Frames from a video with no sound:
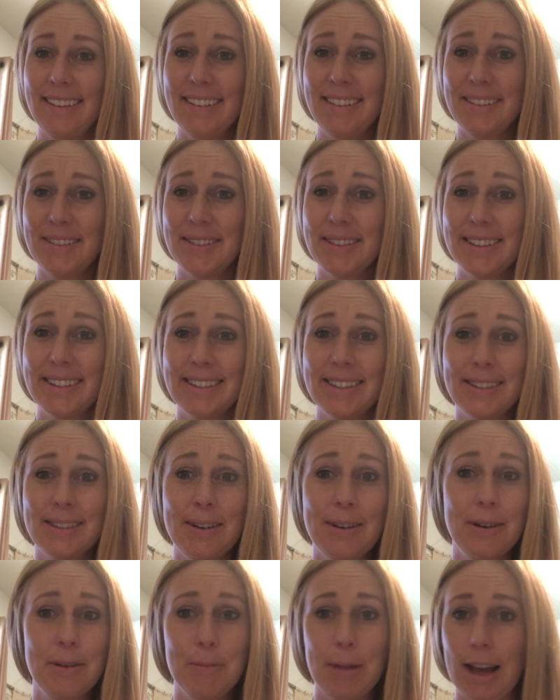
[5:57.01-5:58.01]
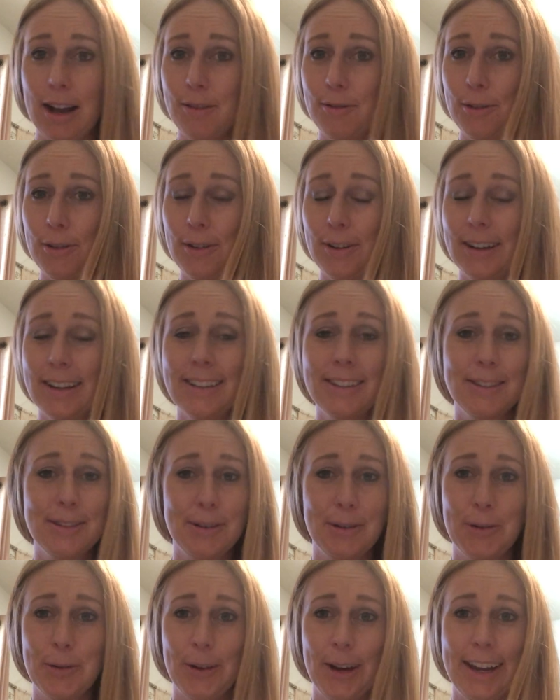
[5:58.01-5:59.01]
and it was so impactful and
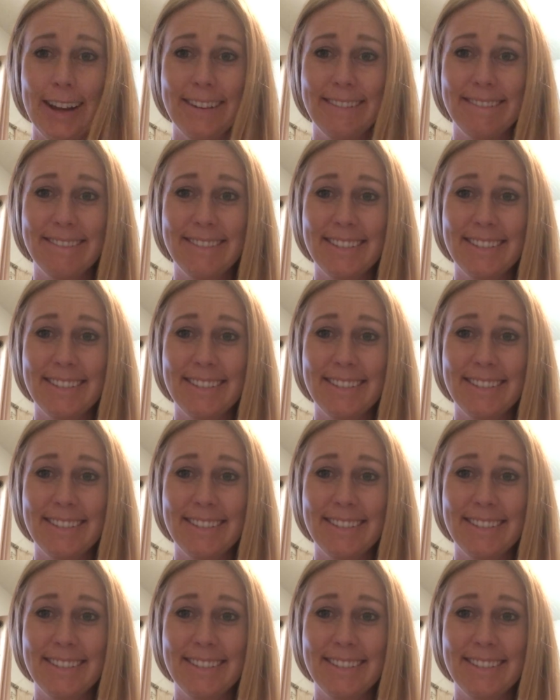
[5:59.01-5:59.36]
so great.